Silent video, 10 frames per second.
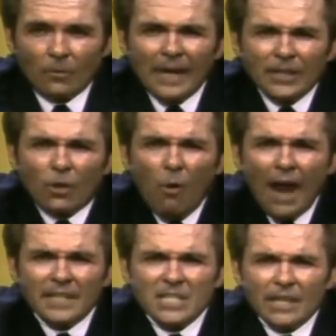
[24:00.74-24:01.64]
Right in the
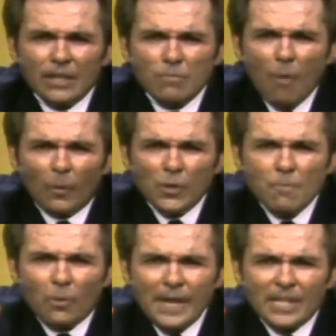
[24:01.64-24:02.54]
quietness of this moment, will you
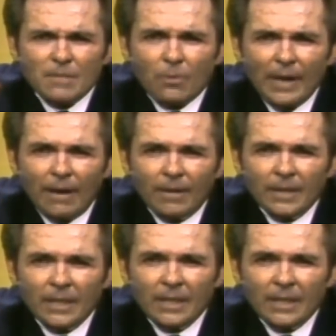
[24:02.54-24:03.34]
pray this prayer?